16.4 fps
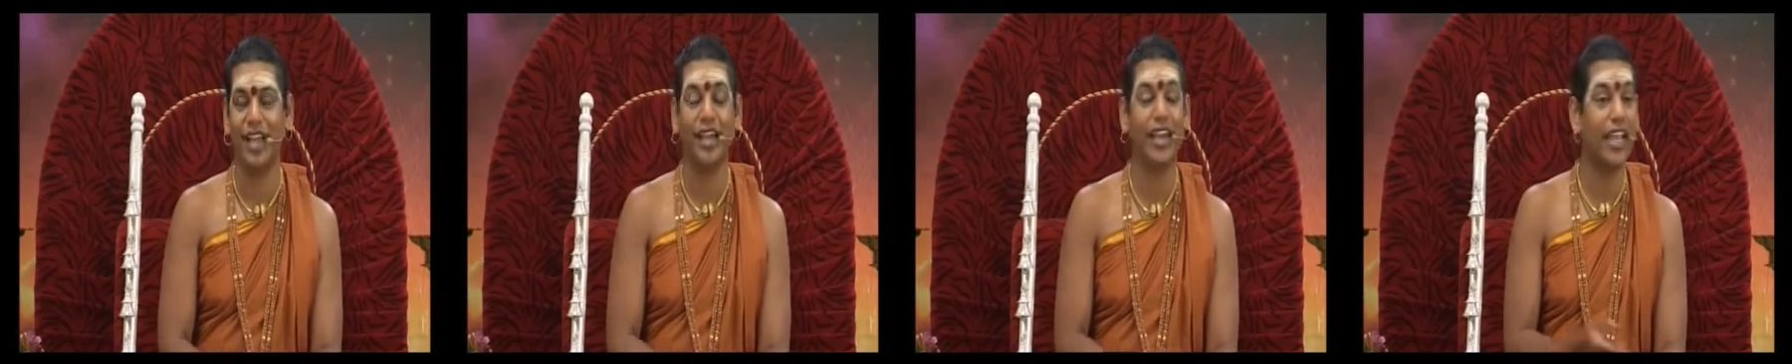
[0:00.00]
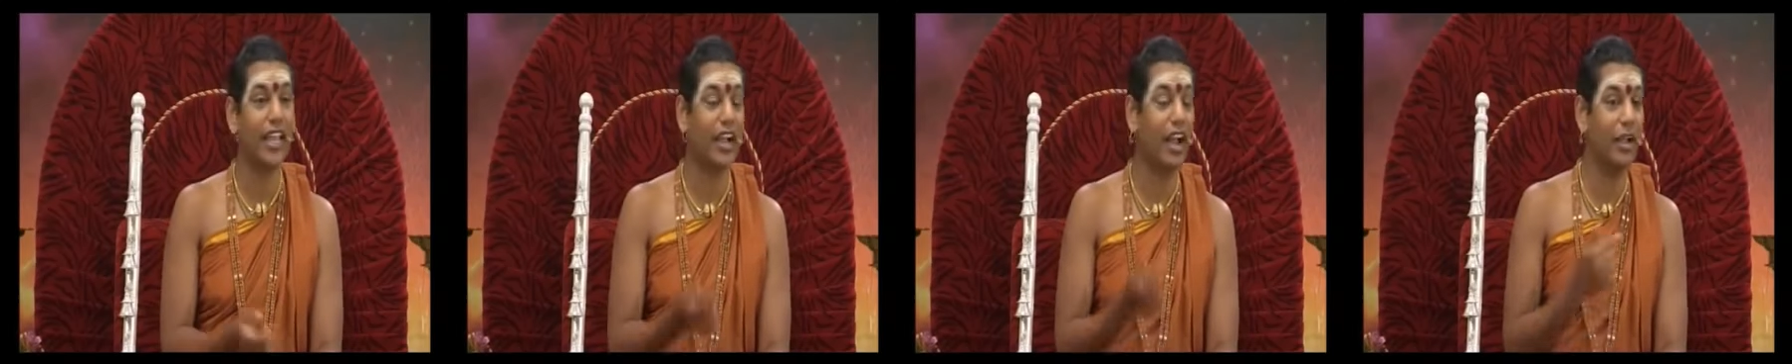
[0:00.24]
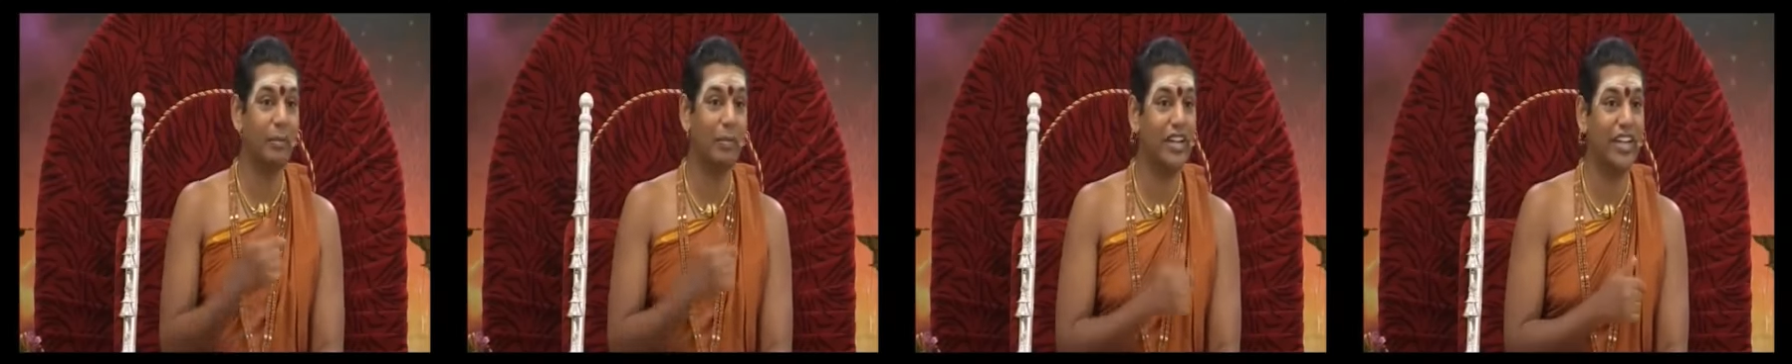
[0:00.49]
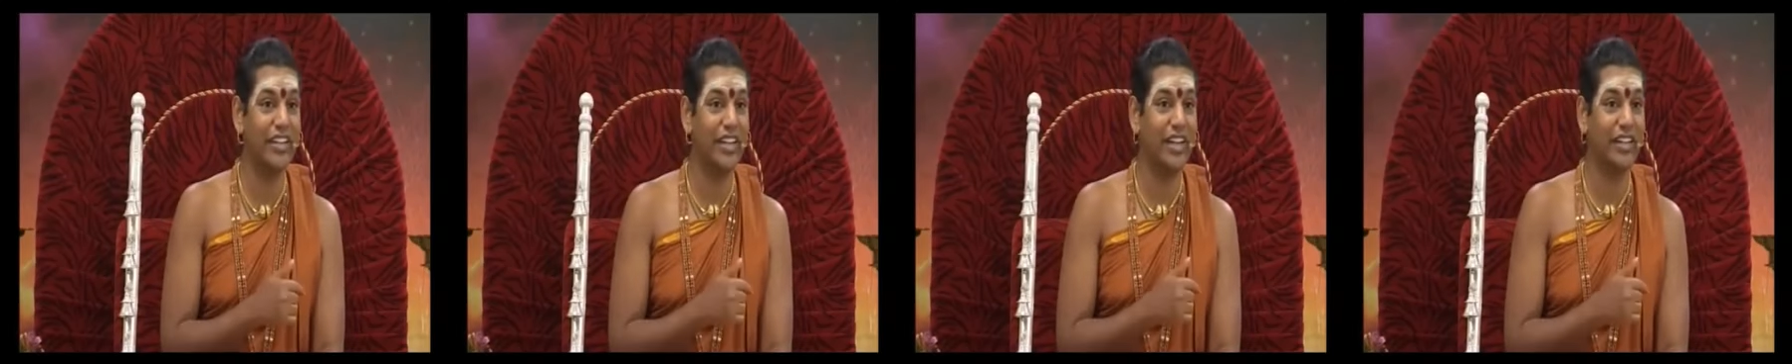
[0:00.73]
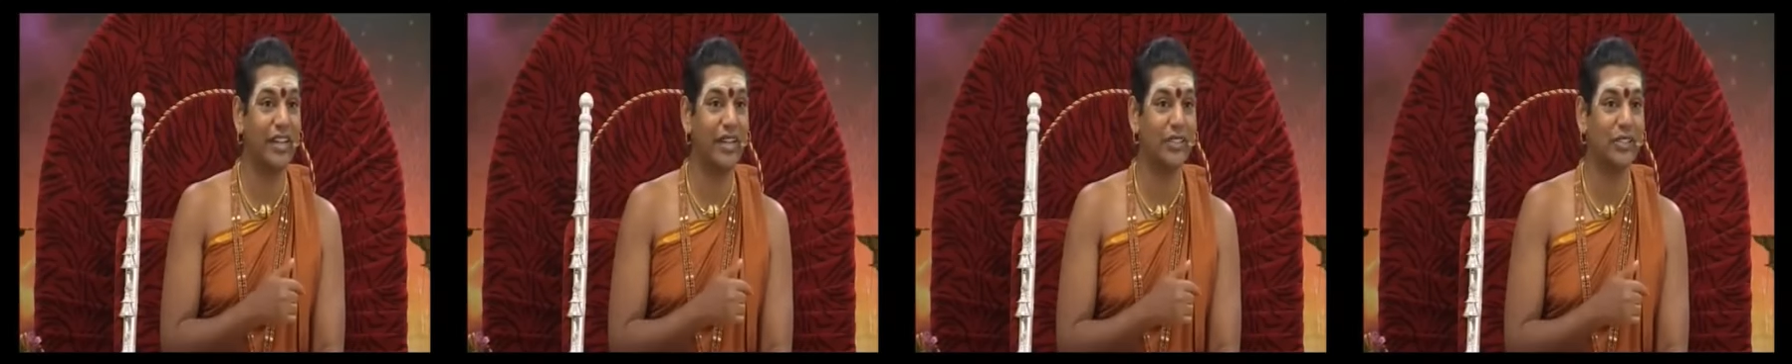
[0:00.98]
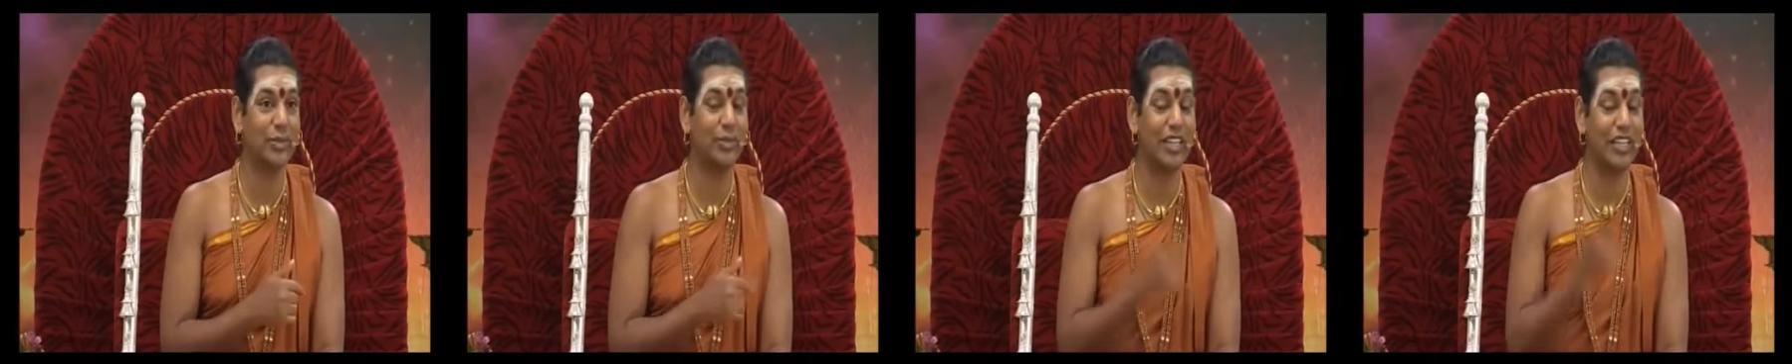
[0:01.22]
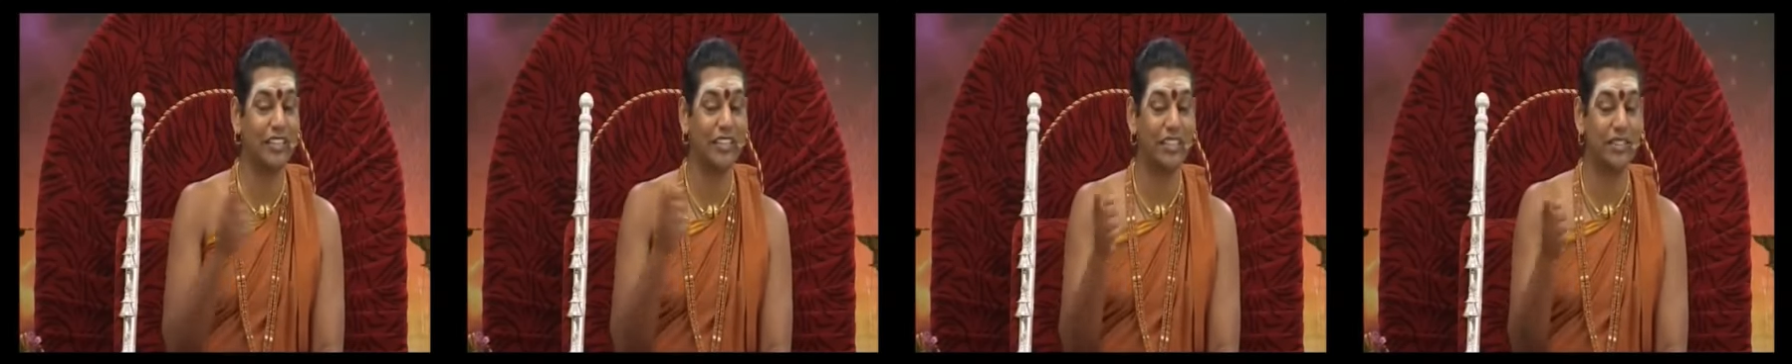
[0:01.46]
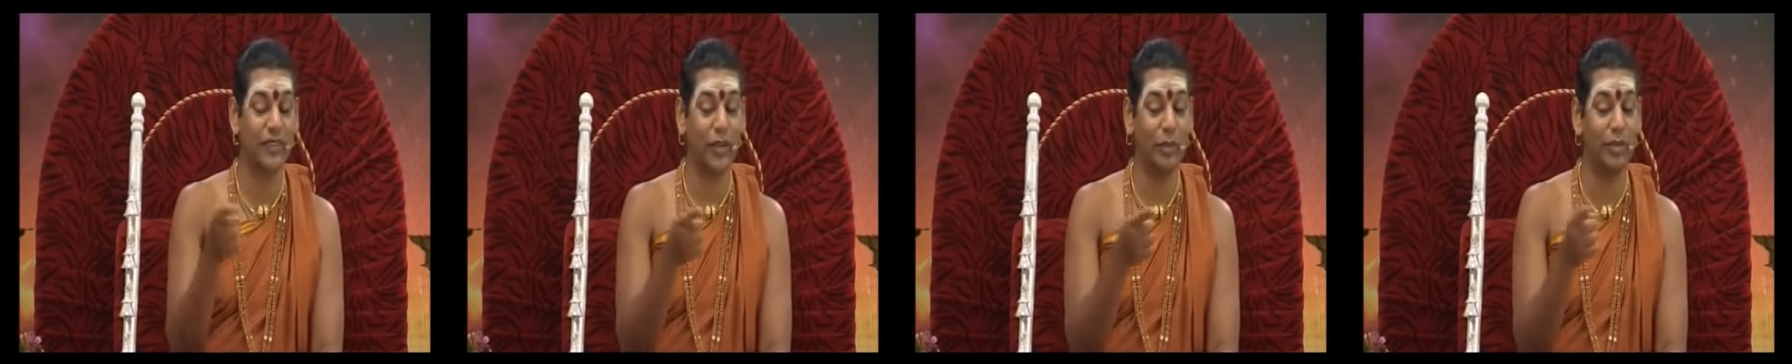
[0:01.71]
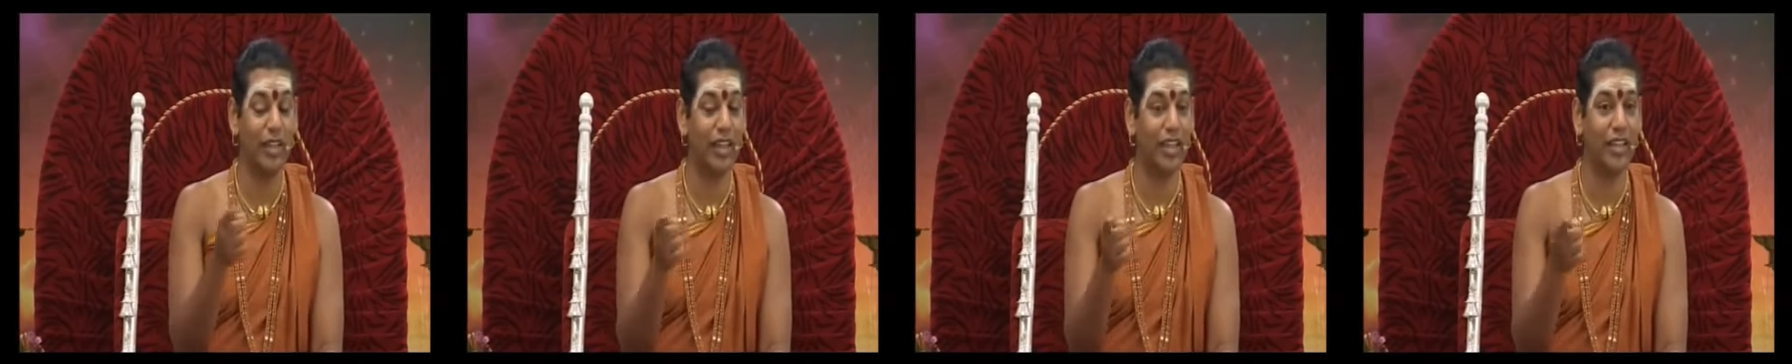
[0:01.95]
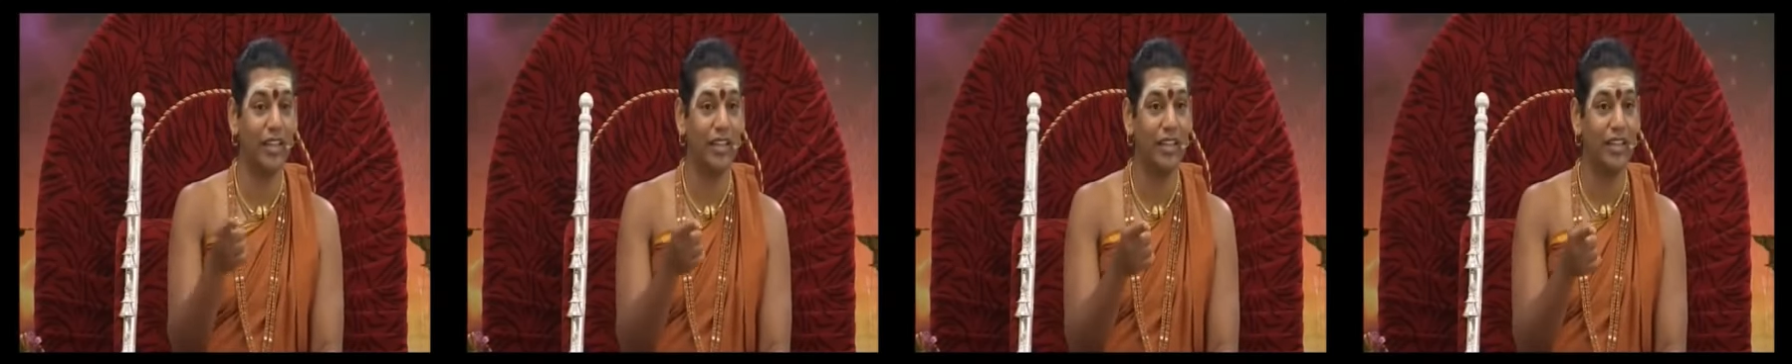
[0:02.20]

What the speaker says: And I can't meditate also, because this fellow may